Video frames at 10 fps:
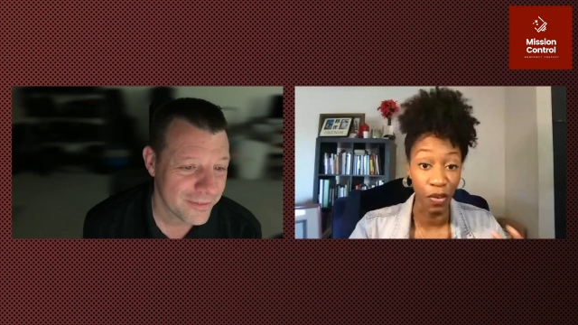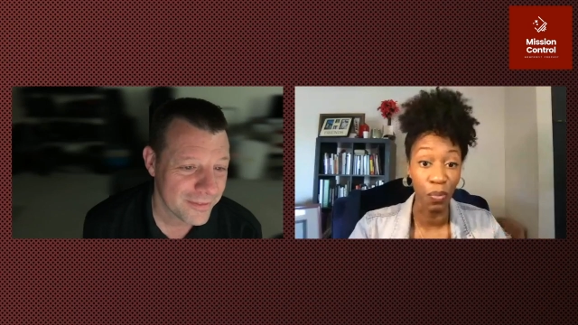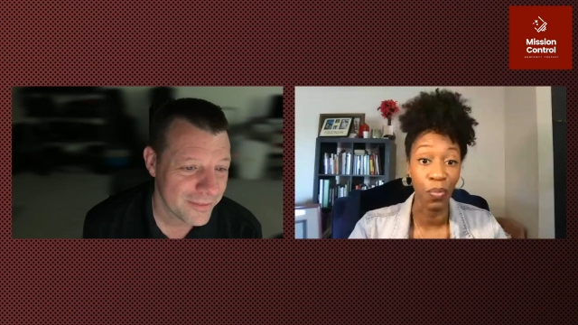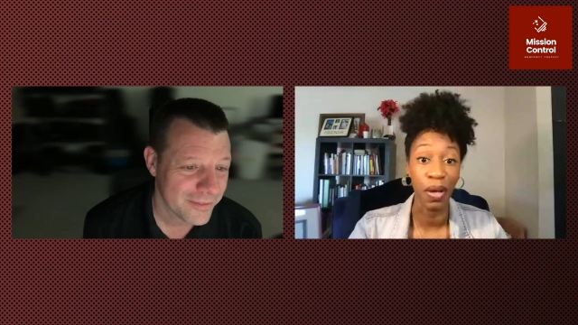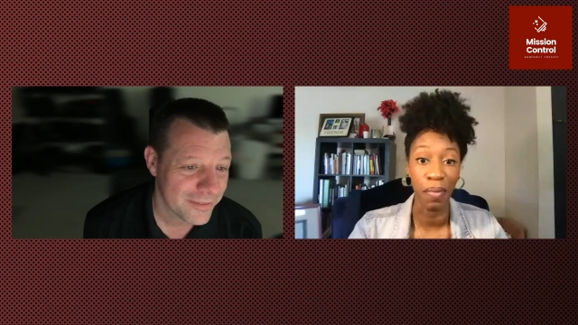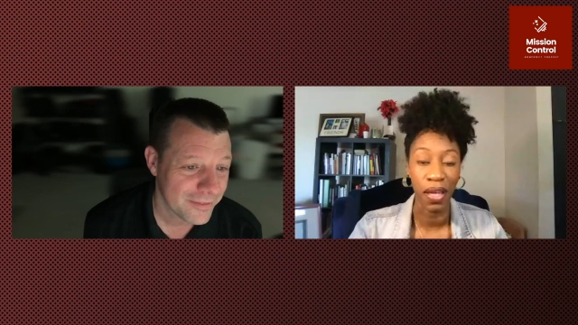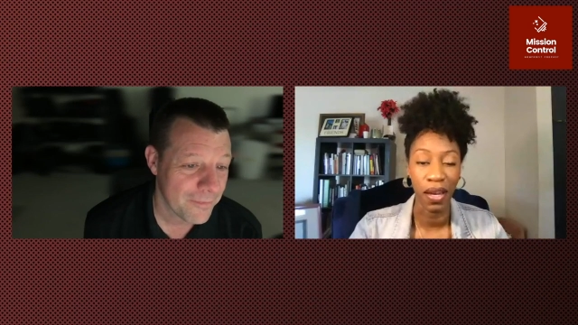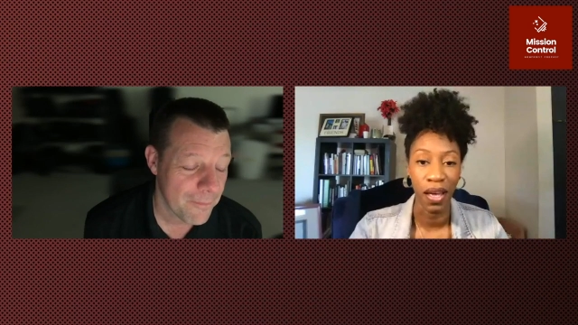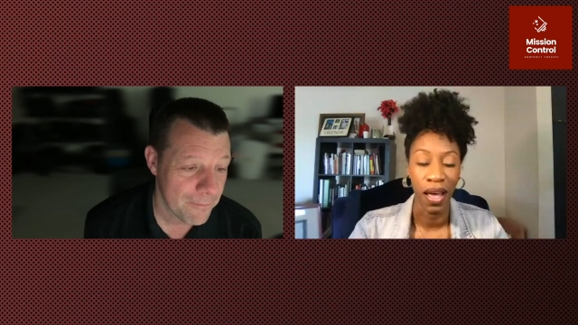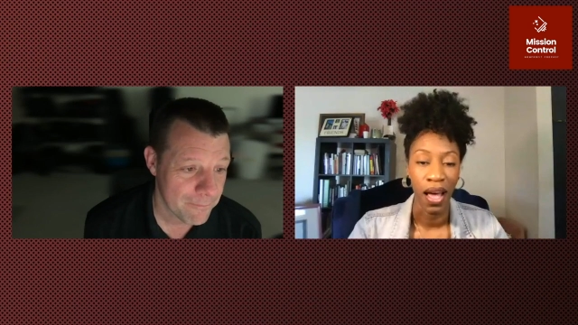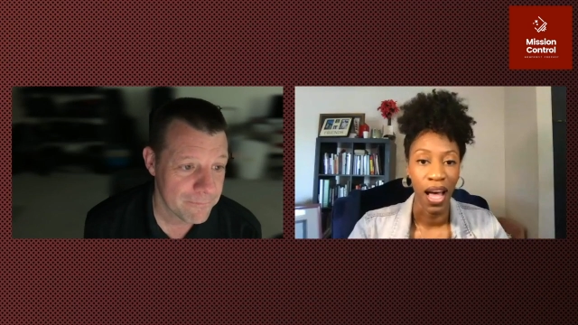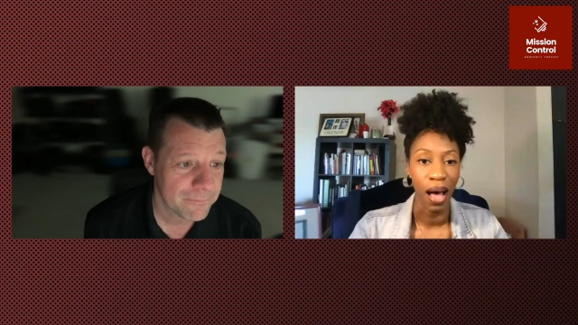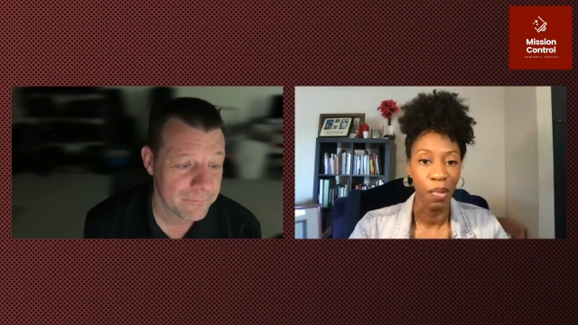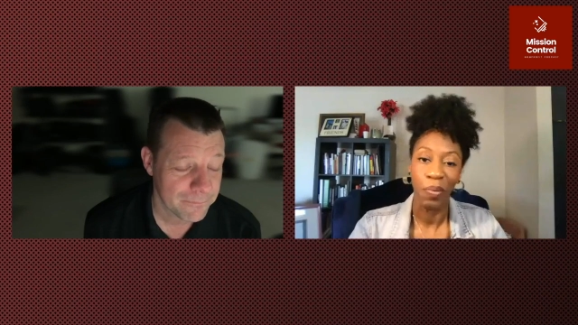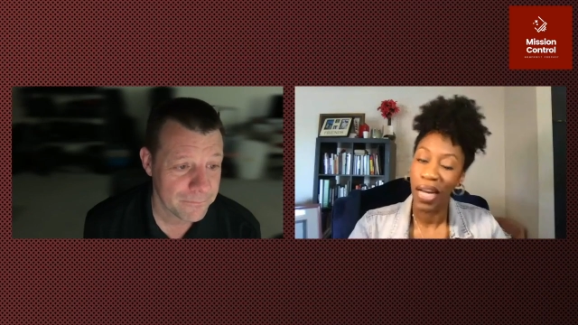Speaker 1: from women.
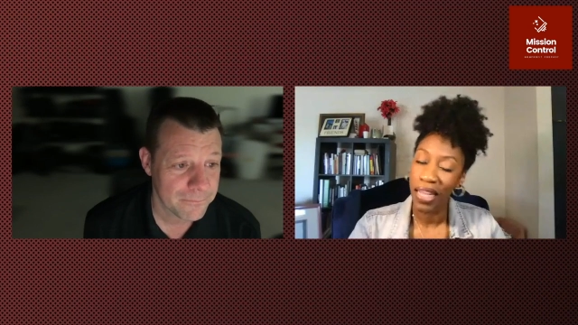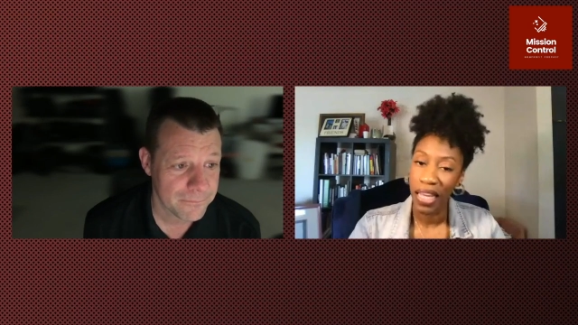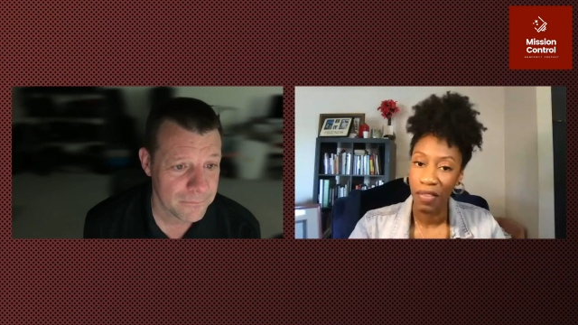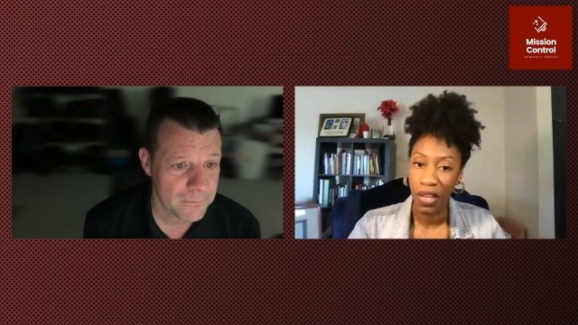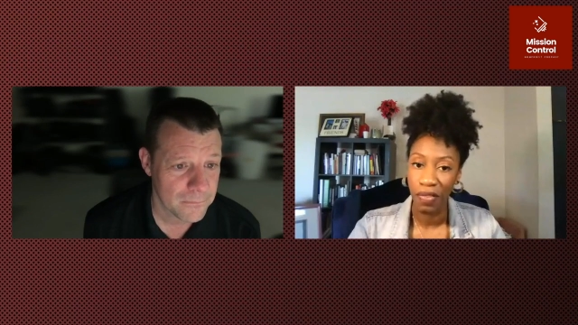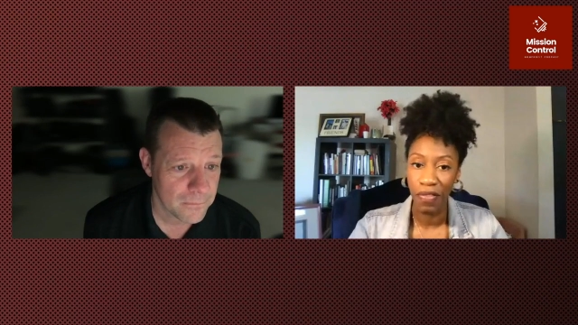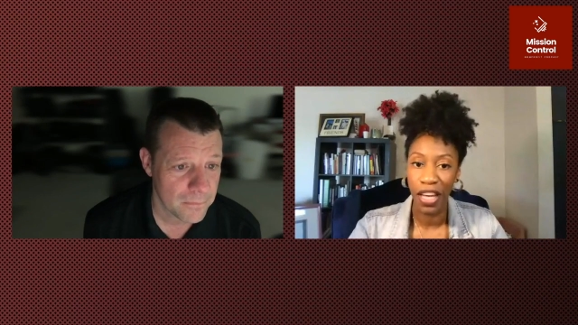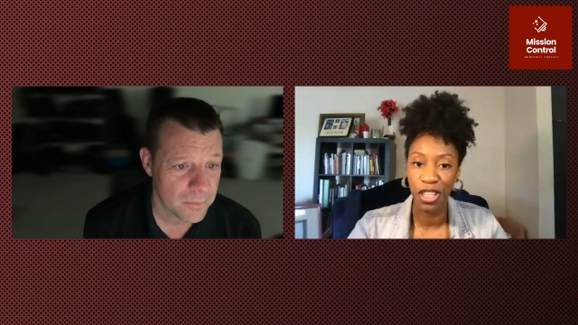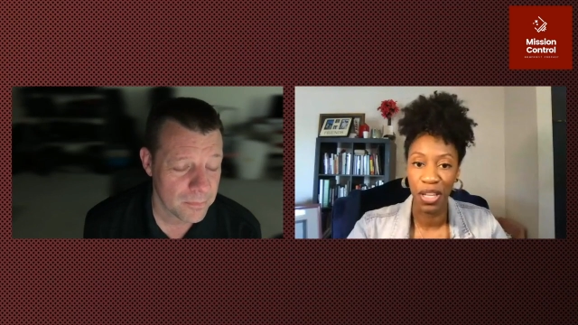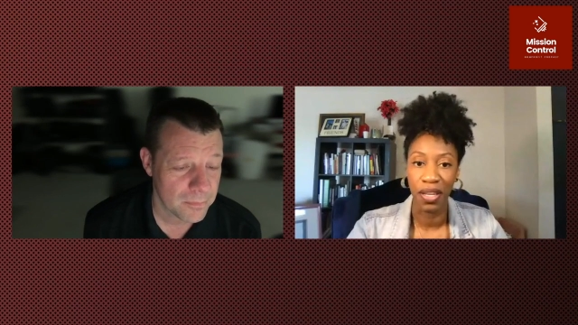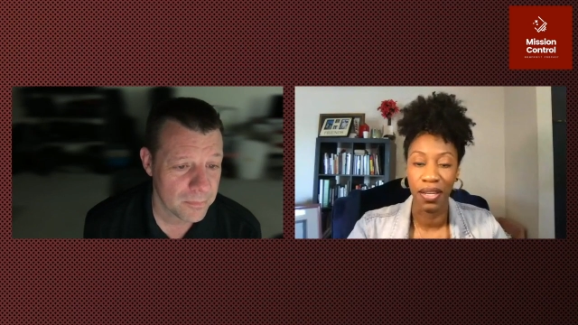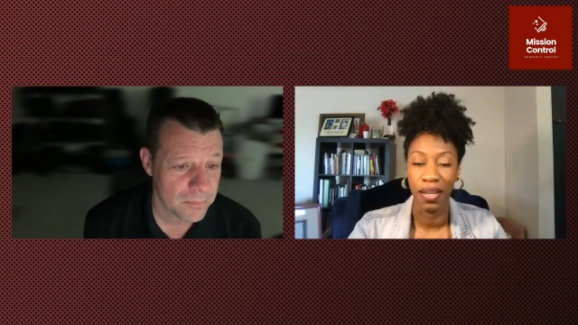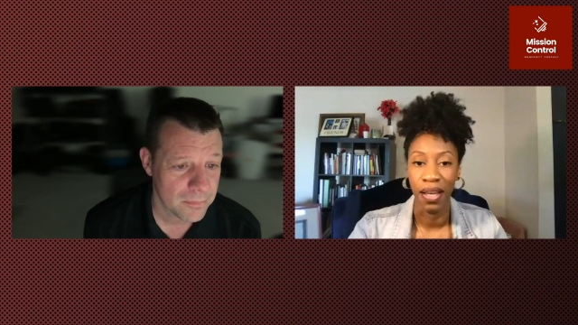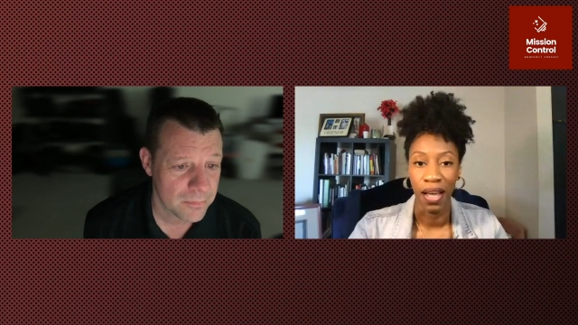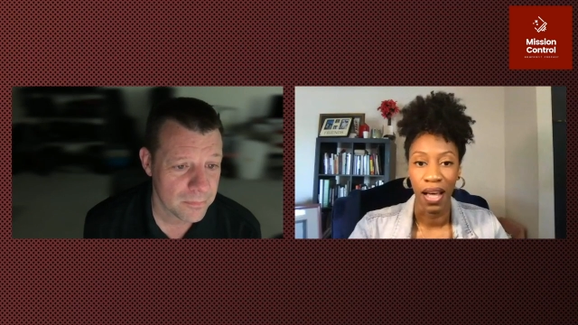Um, and when I think of a
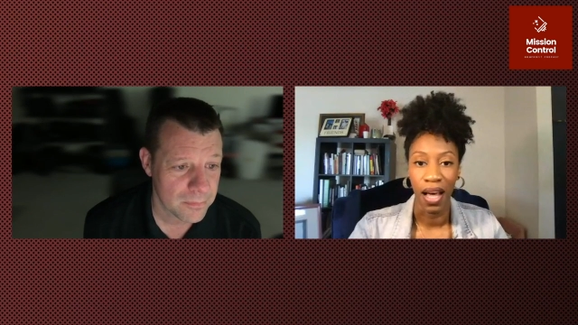confession,